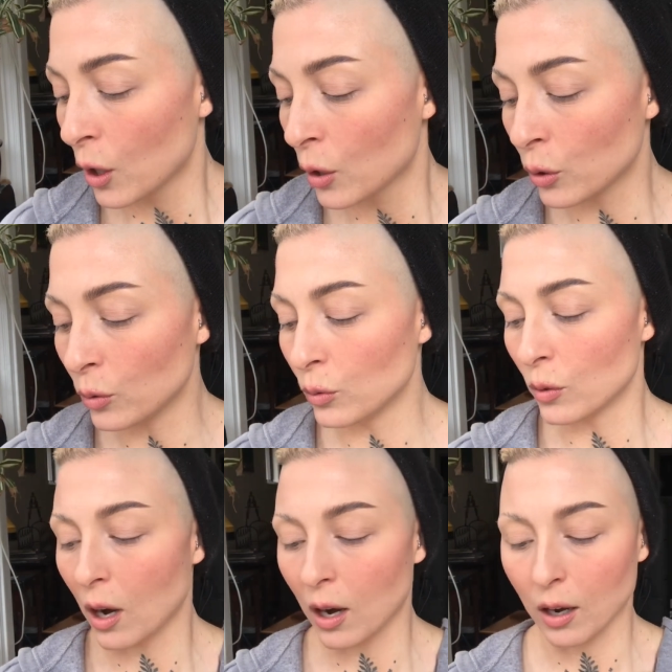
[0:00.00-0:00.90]
who
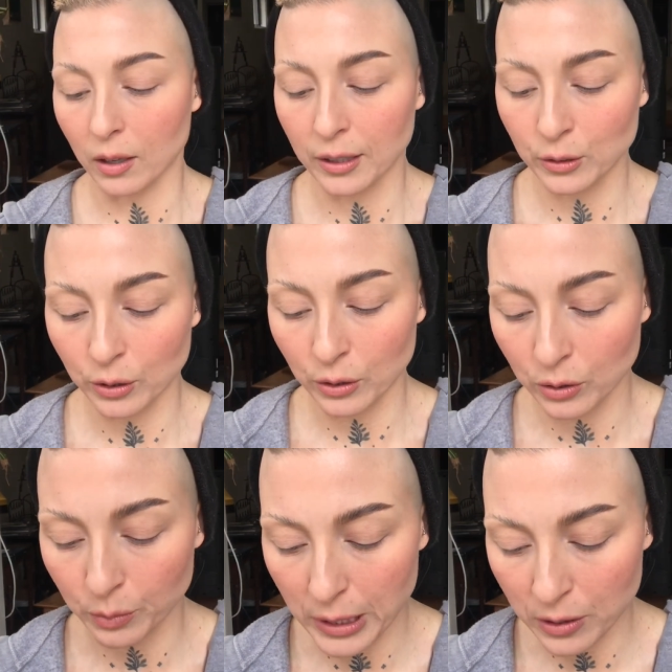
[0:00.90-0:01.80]

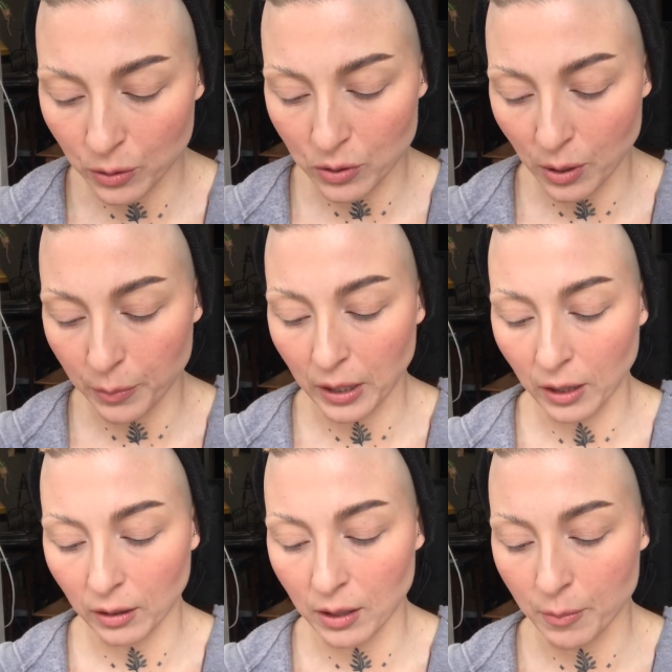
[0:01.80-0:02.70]
introduced me to
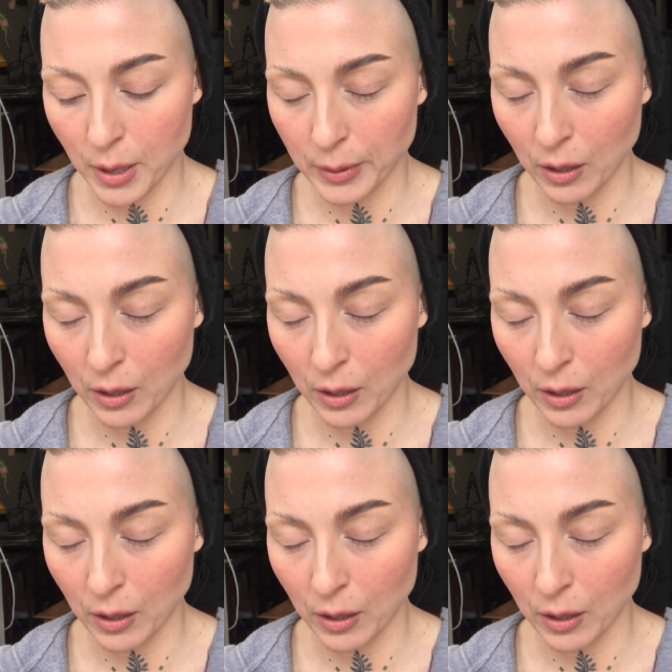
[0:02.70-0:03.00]
something that made me